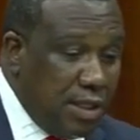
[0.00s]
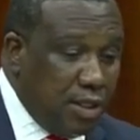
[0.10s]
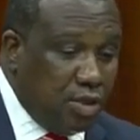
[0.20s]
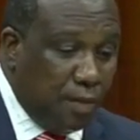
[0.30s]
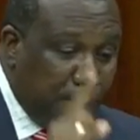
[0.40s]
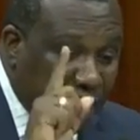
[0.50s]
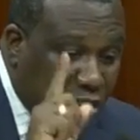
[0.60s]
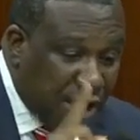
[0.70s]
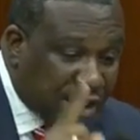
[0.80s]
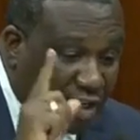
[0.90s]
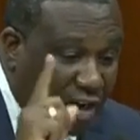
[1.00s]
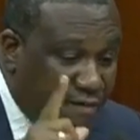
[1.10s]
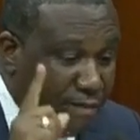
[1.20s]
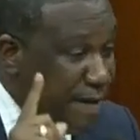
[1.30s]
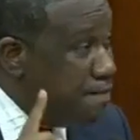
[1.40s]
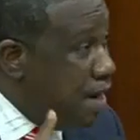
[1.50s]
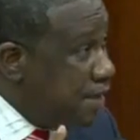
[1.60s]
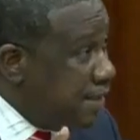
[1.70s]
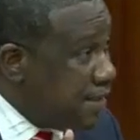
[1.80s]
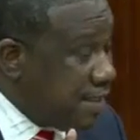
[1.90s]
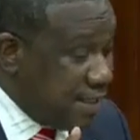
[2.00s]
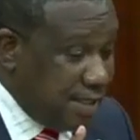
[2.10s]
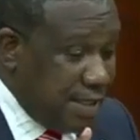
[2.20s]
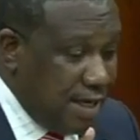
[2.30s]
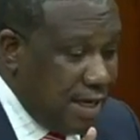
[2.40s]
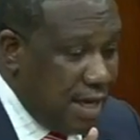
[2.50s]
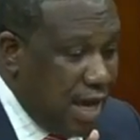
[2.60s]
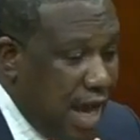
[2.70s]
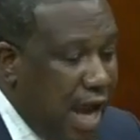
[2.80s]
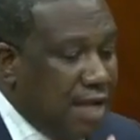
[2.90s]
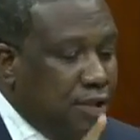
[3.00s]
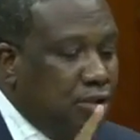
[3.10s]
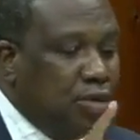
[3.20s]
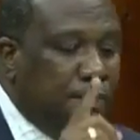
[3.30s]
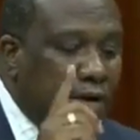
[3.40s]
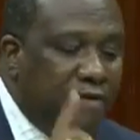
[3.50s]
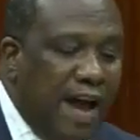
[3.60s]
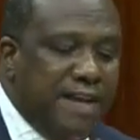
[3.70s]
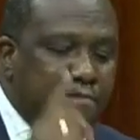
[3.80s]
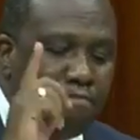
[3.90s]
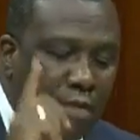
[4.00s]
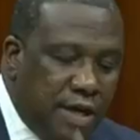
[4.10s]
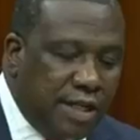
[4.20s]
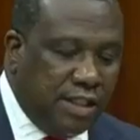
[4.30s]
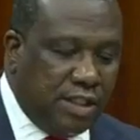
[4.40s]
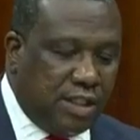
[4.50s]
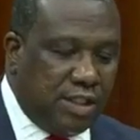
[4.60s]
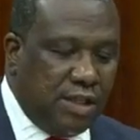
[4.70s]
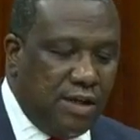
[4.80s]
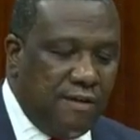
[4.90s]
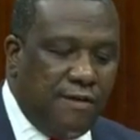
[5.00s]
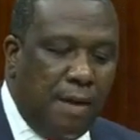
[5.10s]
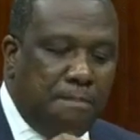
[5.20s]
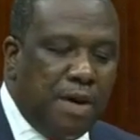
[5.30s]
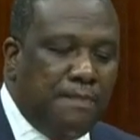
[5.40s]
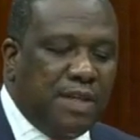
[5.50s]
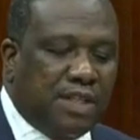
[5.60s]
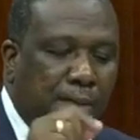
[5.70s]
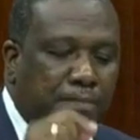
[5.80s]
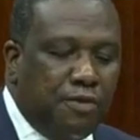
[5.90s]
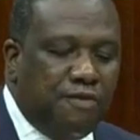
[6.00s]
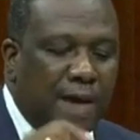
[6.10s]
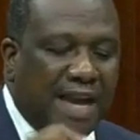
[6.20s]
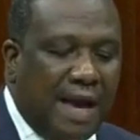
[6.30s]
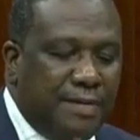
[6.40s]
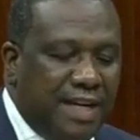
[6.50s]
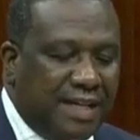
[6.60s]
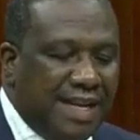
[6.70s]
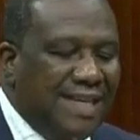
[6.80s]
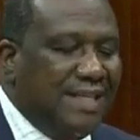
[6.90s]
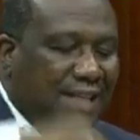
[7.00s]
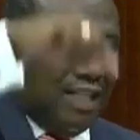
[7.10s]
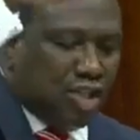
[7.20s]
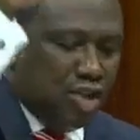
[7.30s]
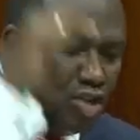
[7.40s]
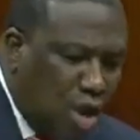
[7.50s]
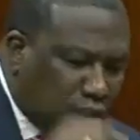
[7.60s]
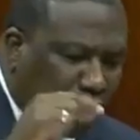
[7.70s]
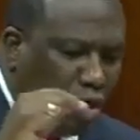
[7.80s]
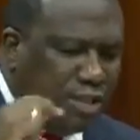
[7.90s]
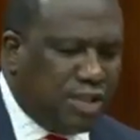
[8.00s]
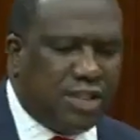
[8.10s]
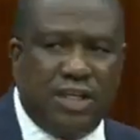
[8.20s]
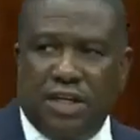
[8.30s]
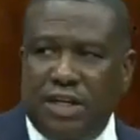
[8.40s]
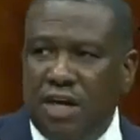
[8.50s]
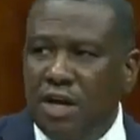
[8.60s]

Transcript: 2, purchase government bonds; and to provide monies for a purpose approved by cabinet that is not considered